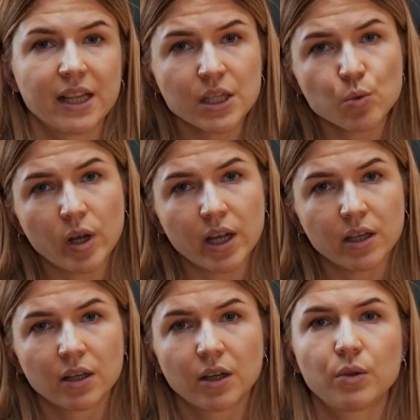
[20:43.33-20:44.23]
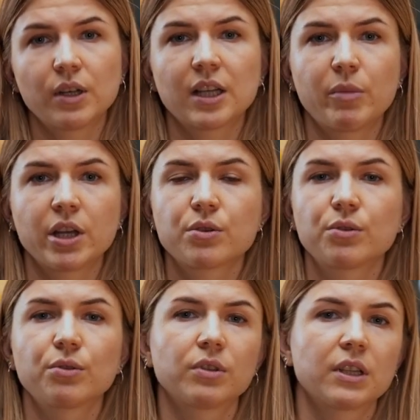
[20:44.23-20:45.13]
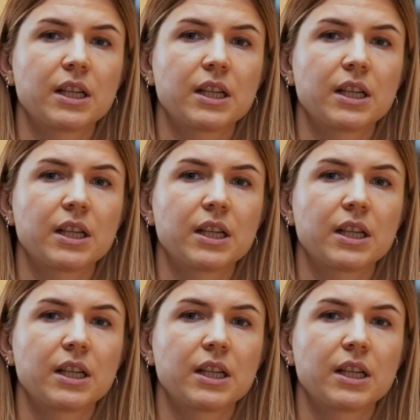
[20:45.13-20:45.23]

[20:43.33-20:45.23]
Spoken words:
That way, you can make sure